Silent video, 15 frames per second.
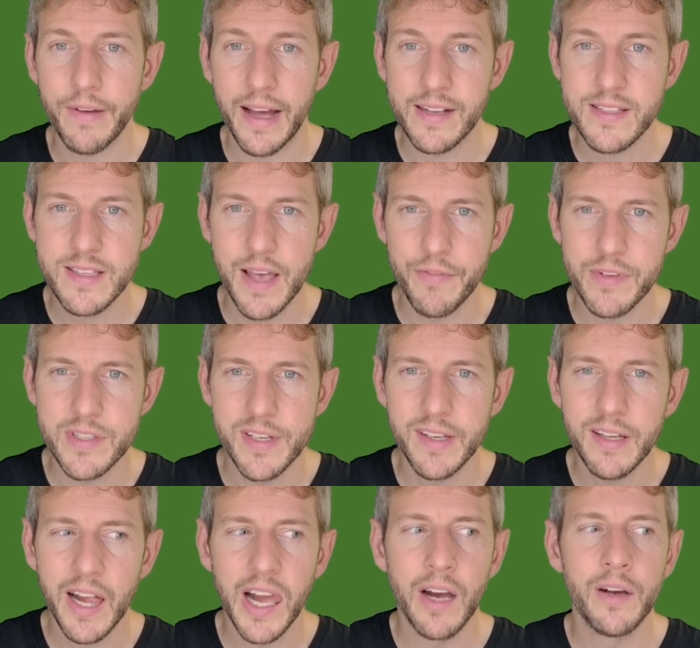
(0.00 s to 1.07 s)
add 70,
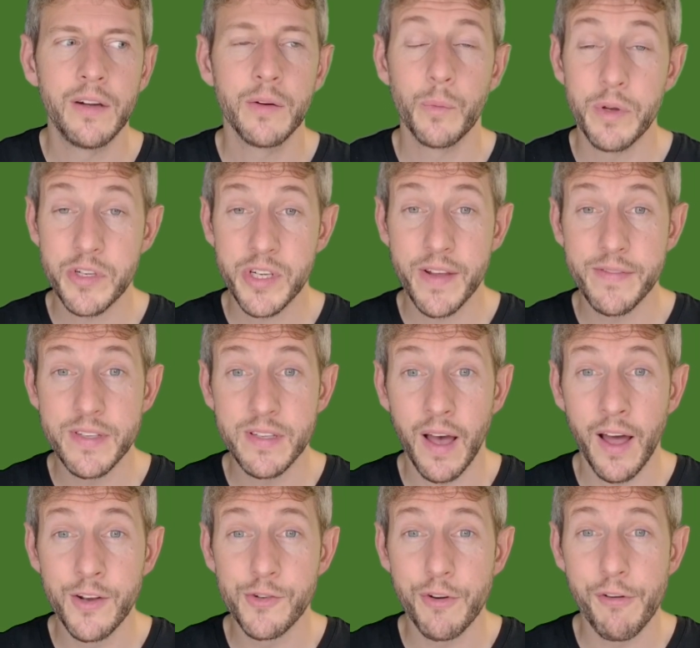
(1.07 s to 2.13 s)
which gives us
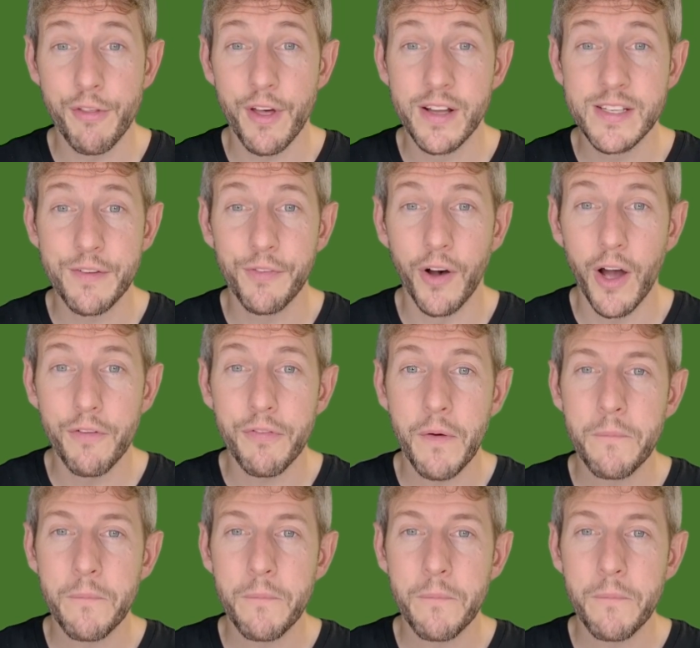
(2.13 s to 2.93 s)
135.